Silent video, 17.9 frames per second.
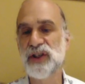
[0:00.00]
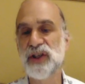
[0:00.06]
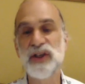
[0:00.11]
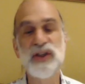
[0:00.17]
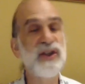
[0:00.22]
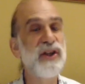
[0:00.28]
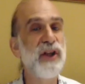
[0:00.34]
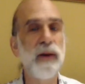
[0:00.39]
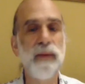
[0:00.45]
to
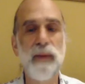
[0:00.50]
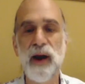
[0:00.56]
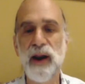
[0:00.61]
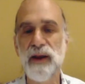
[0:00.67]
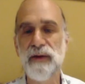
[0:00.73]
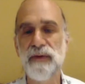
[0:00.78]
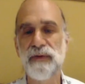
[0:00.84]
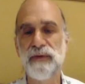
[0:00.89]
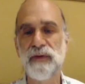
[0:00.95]
steal
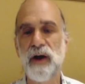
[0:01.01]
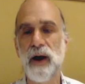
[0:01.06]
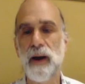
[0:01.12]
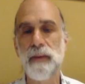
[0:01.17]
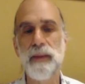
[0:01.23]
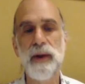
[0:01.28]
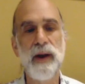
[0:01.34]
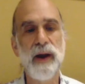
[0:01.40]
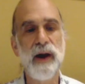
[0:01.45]
money
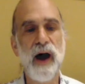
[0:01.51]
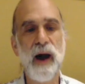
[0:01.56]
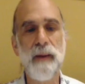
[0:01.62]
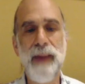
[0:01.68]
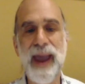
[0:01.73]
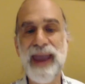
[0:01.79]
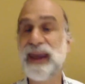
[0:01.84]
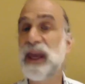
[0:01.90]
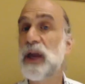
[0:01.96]
from a
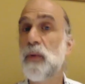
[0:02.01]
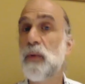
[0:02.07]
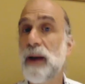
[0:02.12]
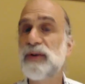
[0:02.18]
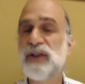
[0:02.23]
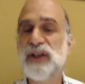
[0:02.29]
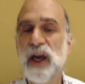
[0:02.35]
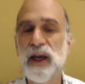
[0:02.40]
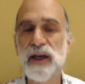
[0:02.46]
banking
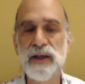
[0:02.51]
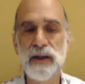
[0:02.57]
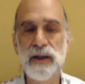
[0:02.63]
website,